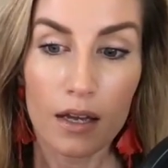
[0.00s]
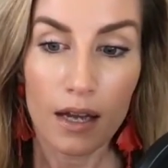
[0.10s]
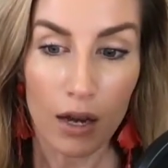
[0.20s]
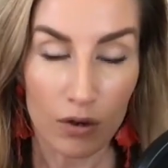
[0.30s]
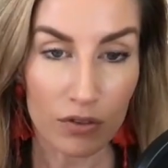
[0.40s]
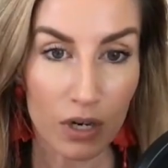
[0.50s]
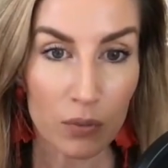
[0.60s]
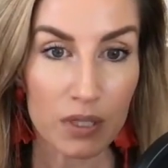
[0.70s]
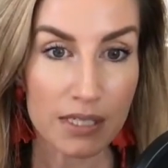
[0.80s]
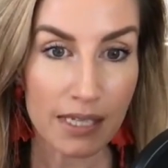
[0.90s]
However, I
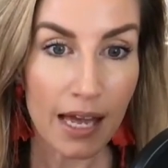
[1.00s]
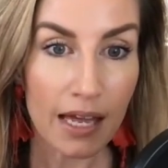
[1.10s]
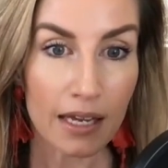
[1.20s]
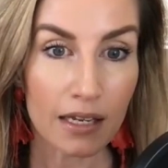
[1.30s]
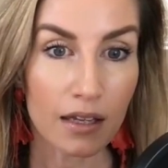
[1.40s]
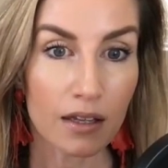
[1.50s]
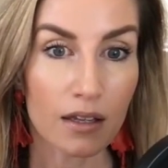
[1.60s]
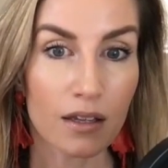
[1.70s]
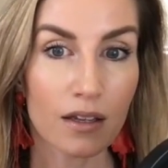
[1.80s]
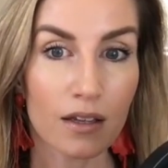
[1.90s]
will say,
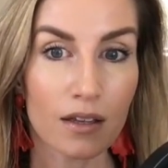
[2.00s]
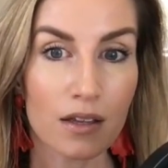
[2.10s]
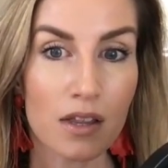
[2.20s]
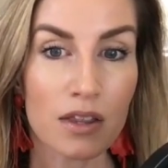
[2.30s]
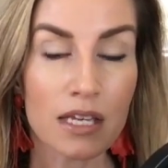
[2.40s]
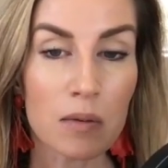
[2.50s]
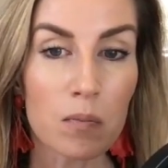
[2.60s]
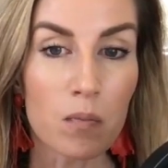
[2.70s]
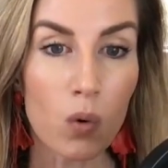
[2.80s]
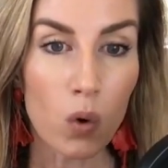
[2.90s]
the
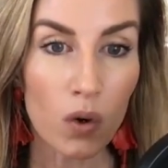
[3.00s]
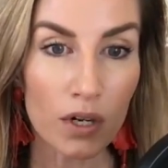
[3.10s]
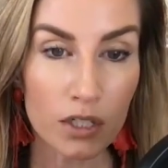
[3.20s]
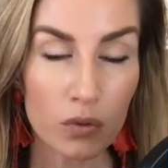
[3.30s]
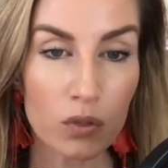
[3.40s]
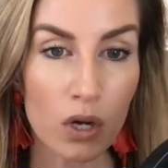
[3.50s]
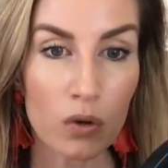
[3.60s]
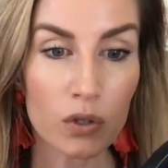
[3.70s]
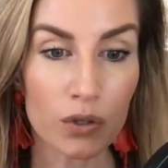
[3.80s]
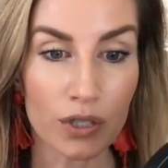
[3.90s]
more you
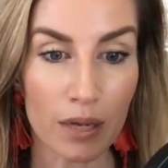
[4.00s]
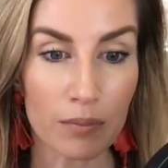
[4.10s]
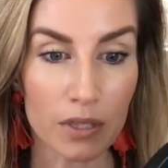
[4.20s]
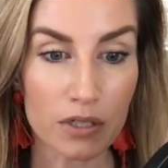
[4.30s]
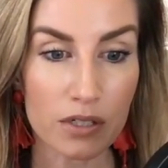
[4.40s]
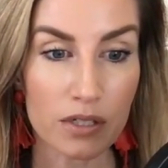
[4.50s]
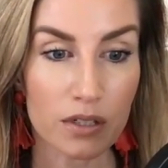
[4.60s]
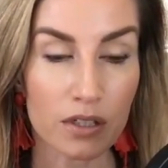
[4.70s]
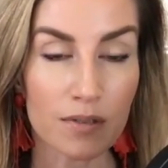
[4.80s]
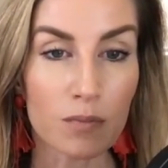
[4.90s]
know your numbers,
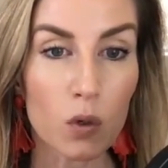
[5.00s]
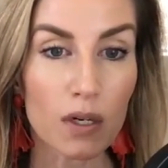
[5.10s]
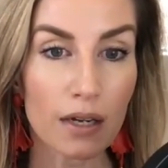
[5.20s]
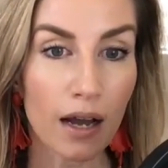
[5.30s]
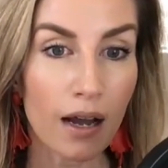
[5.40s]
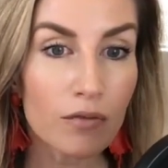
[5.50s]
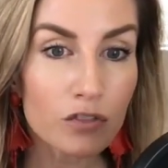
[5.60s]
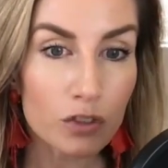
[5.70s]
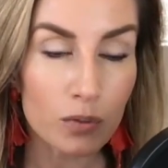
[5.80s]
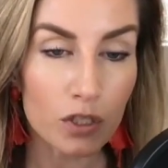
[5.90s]
the more
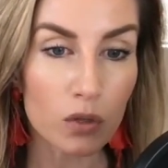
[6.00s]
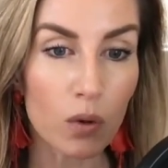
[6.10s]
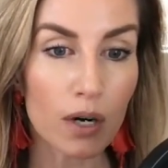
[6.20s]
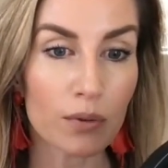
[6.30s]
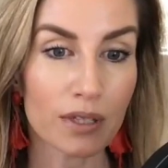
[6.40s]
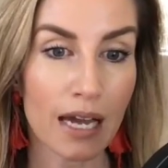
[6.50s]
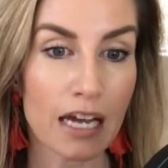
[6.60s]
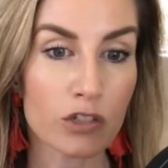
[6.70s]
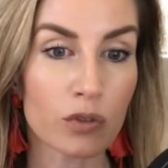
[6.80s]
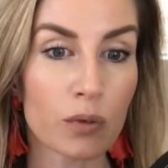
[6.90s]
comfortable you are with
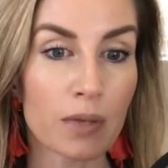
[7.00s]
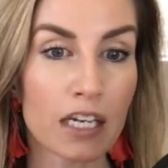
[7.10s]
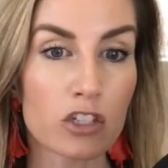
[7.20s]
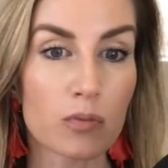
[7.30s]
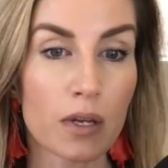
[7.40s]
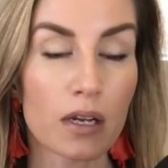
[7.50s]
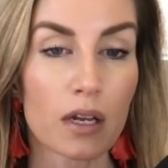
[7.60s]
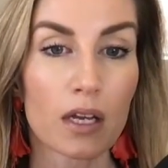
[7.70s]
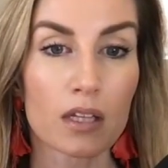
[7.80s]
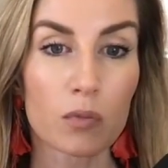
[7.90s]
cash flow management,
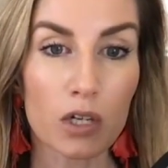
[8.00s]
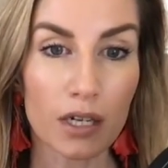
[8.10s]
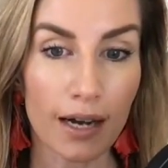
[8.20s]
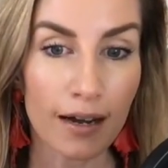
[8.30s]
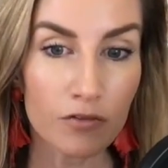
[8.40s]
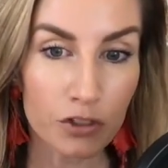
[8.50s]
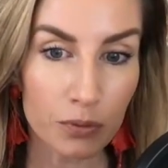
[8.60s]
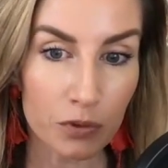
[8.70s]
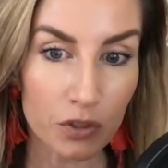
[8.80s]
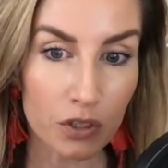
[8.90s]
the more
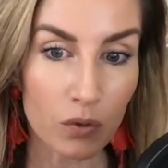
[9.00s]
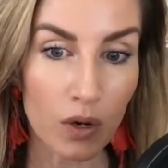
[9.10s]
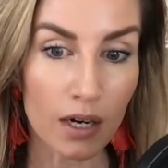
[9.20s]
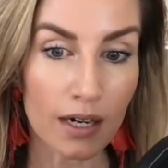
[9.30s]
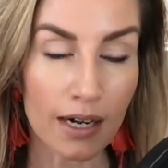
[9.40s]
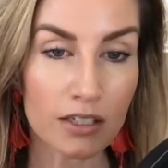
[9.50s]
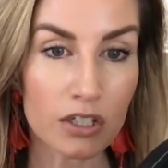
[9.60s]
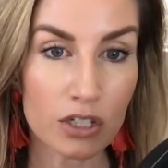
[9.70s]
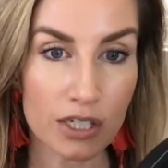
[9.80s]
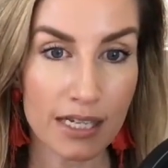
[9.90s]
comfortable you are
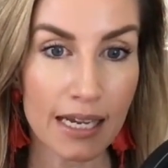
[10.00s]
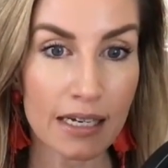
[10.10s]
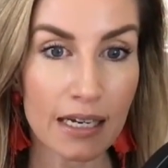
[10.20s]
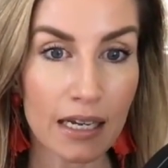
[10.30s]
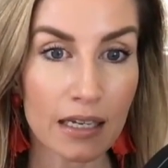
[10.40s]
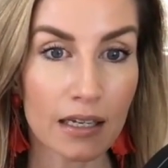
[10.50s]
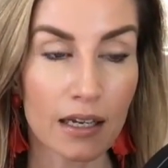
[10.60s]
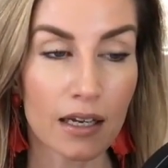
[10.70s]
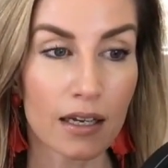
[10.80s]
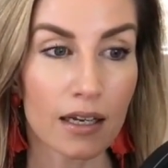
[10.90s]
understanding
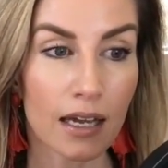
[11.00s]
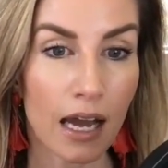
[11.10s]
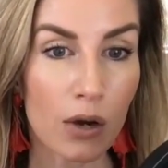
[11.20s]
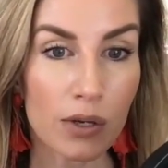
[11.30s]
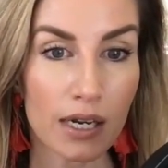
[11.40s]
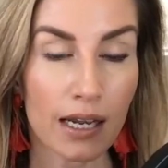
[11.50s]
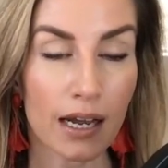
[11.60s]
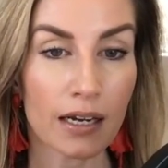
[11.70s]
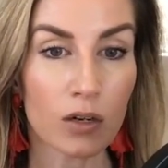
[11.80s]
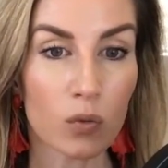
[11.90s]
how can I
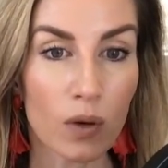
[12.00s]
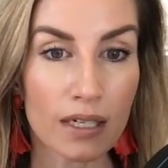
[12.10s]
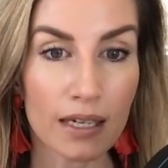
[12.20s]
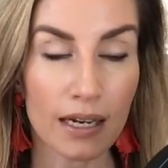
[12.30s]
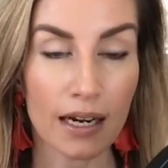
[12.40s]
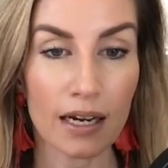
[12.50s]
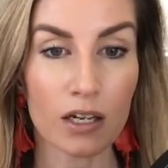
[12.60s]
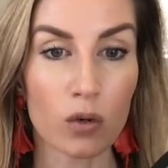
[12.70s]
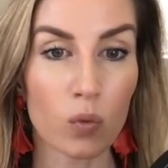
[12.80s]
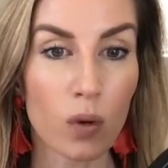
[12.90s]
hire, when can
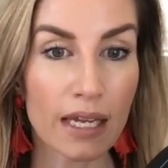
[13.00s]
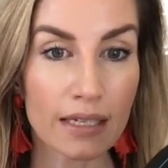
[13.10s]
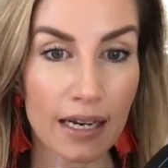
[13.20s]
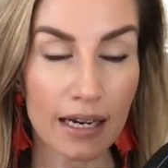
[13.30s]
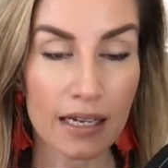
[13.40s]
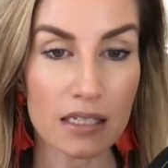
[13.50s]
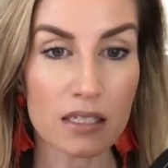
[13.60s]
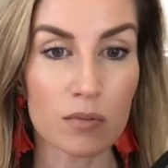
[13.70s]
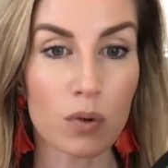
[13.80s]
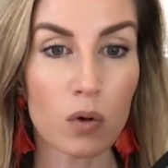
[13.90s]
I get
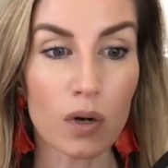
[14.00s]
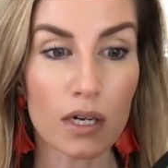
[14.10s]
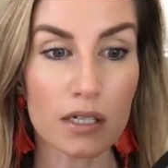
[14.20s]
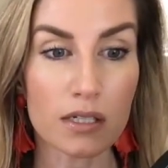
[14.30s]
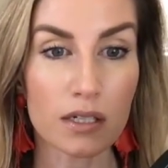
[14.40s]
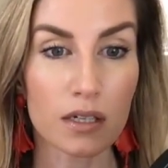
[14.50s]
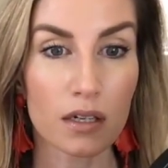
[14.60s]
support,